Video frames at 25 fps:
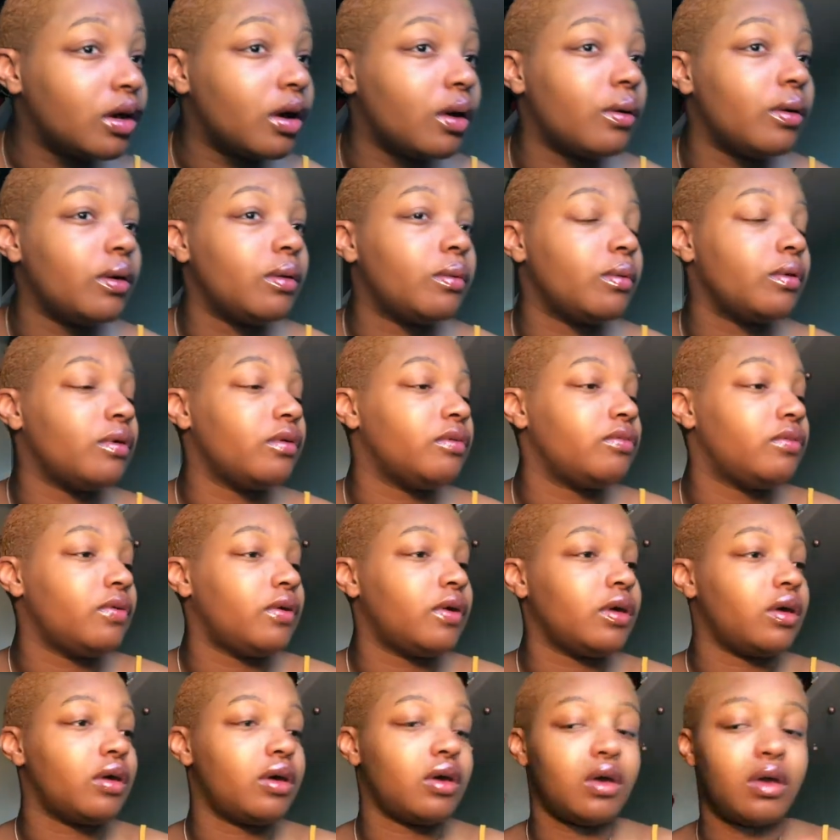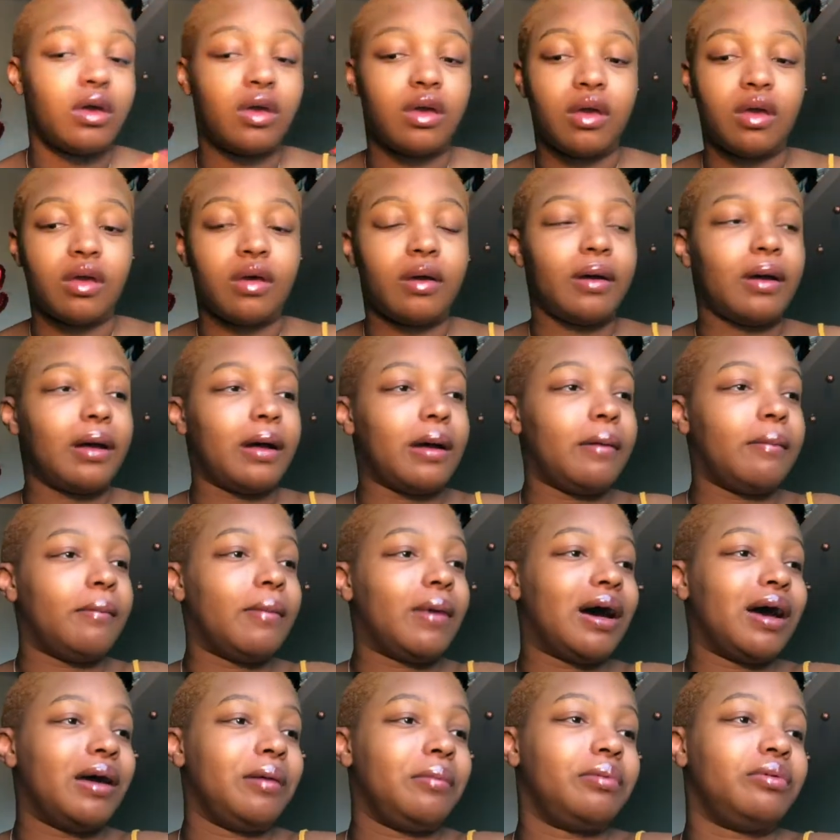go in with
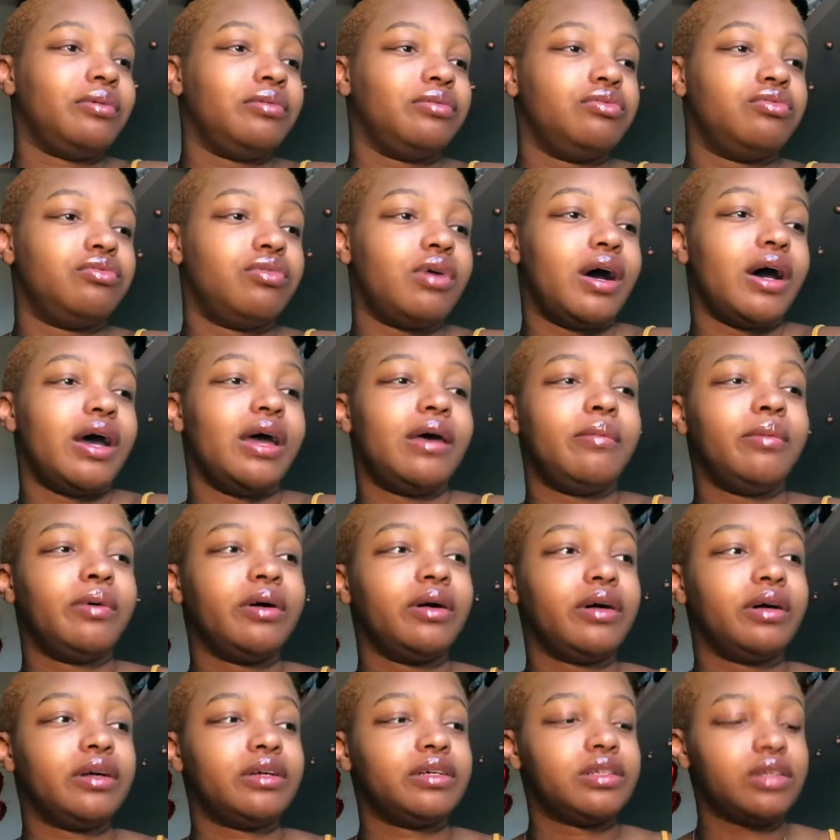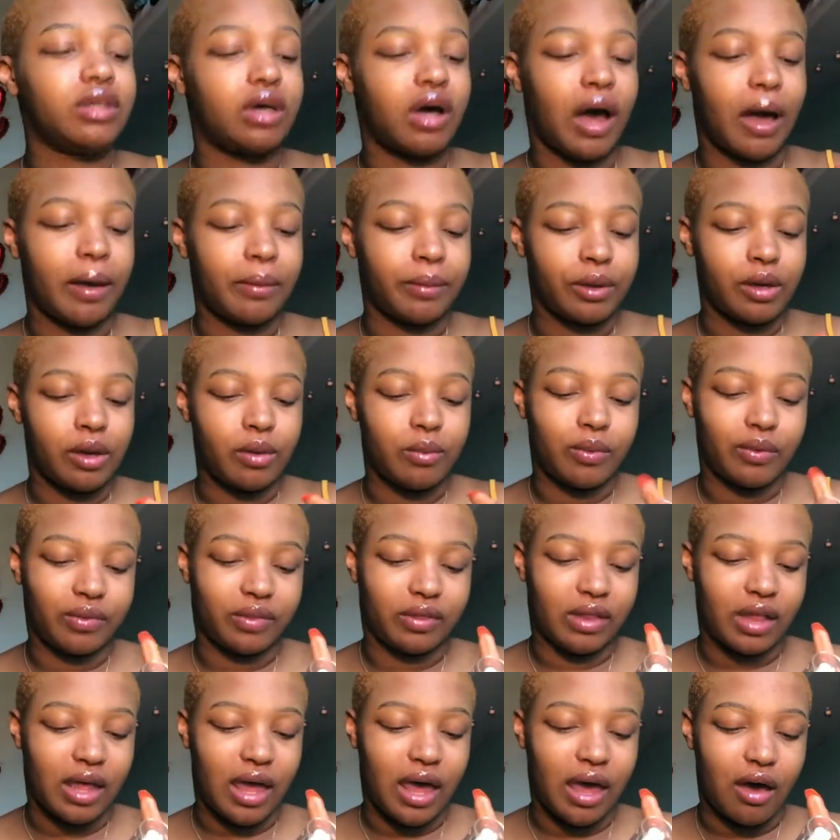my primer. I'm going
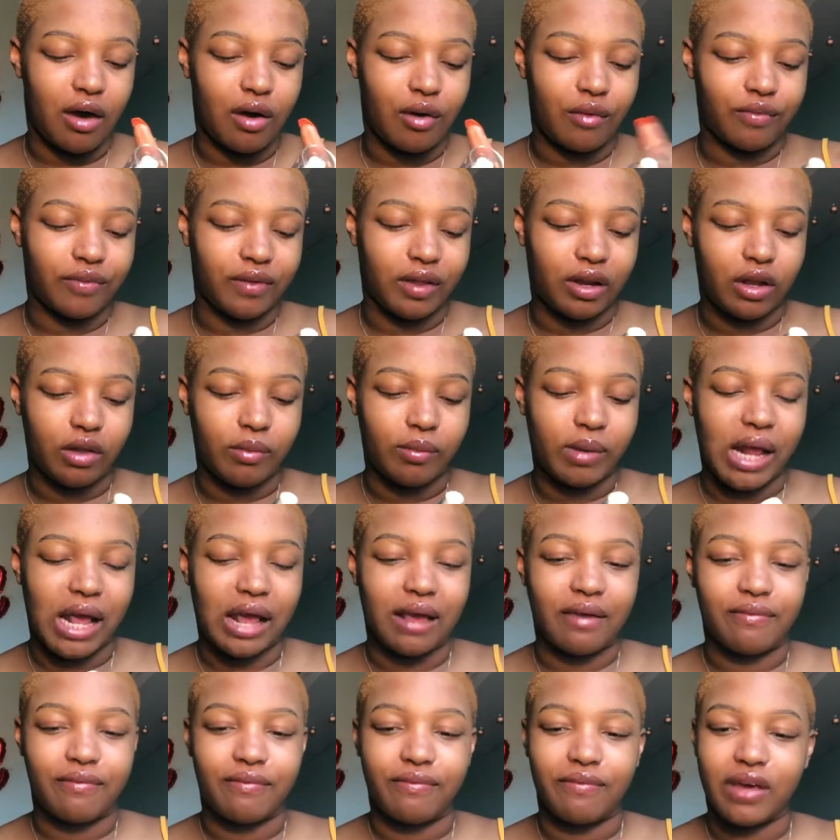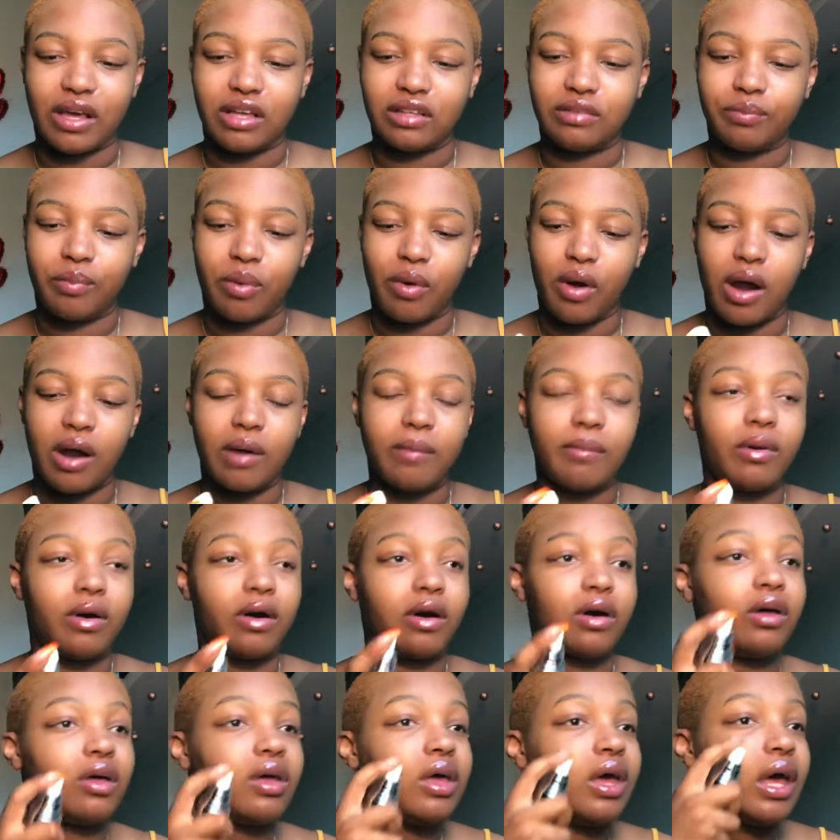with the e.l.f. Illuminating Face
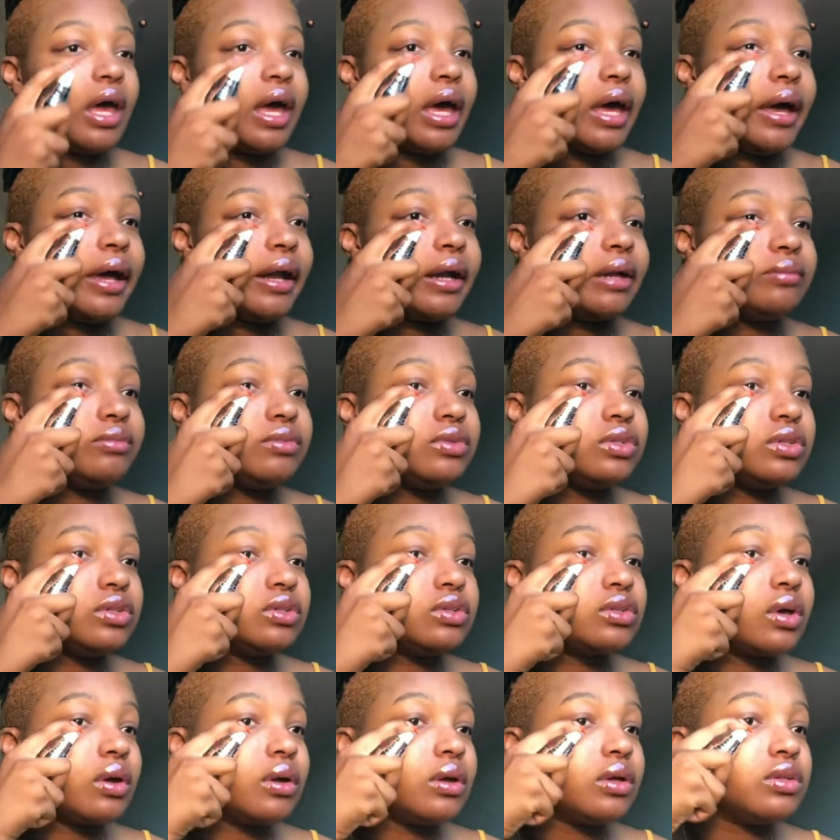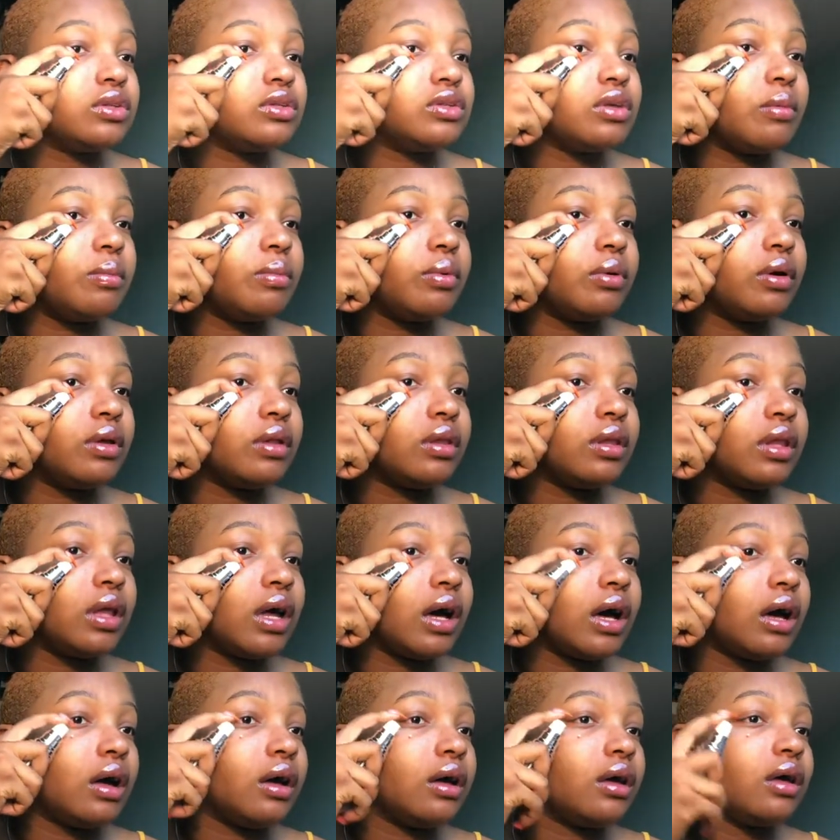Primer, and I'm just going to put
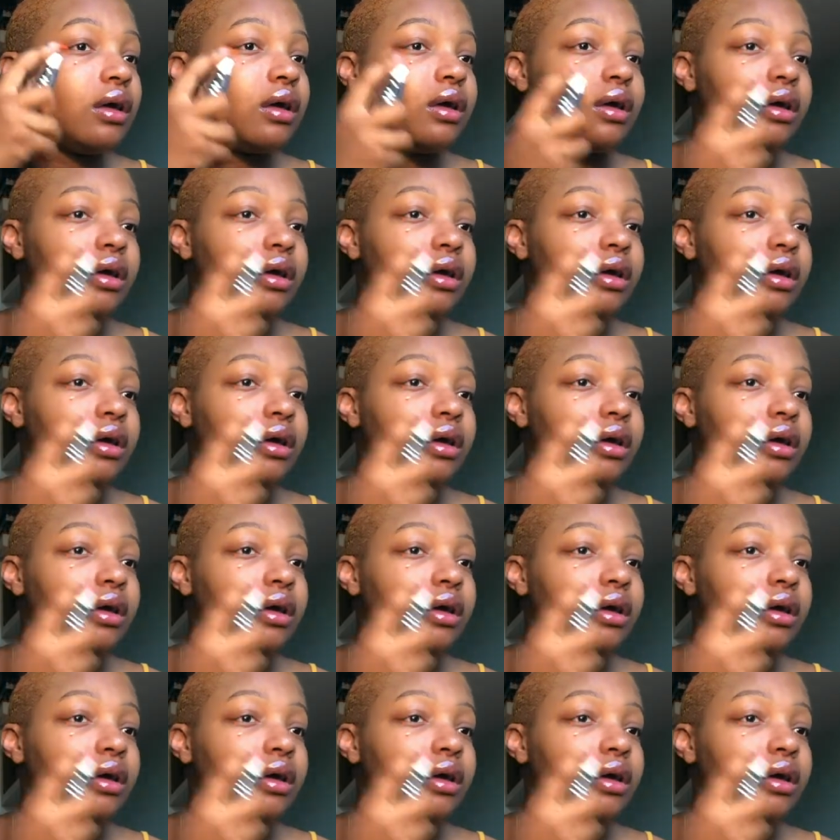that